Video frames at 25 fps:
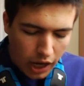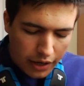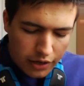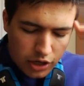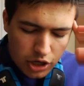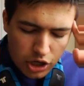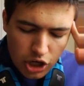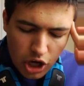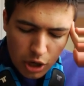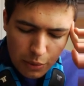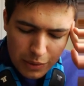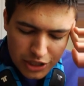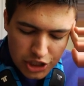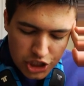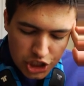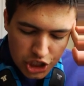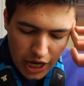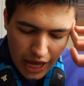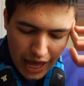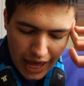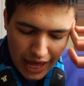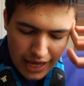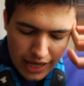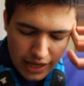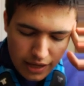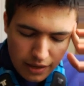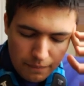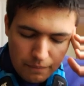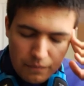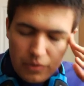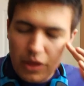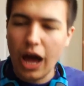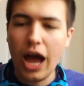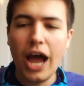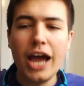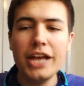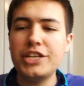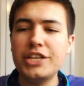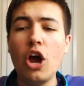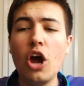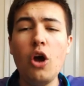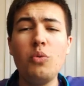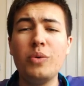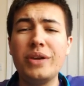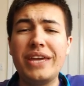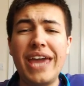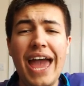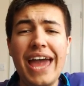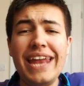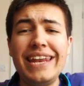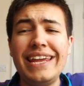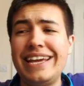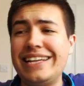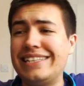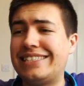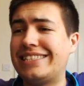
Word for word: I'm going to go with J. I don't get